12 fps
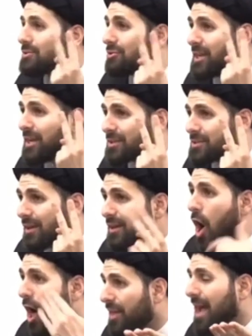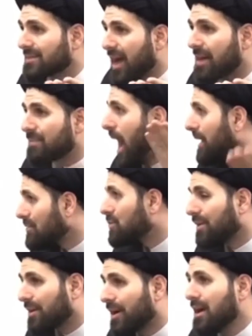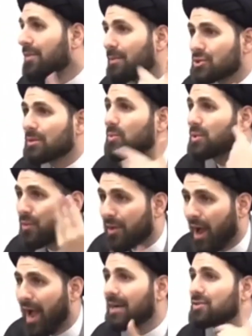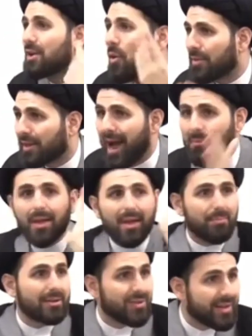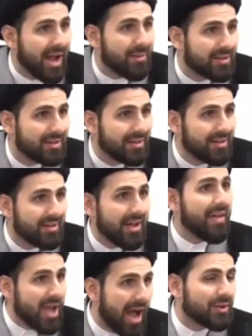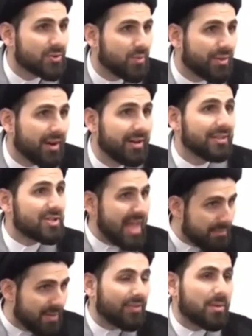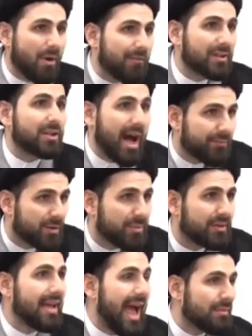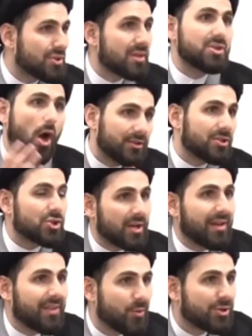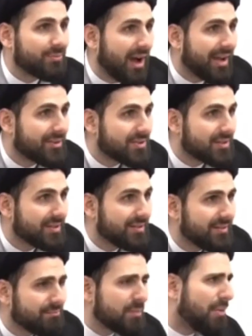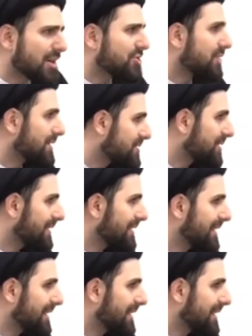2 years. All that time, the idols were there. The Muslims would do their Hajj, they go to the Kaaba, they pray to the Kaaba, and the idols were there. Does that mean that the Prophet, God forbid, and Muslims, they all did shirk and they worshiped the idols? Preposterous.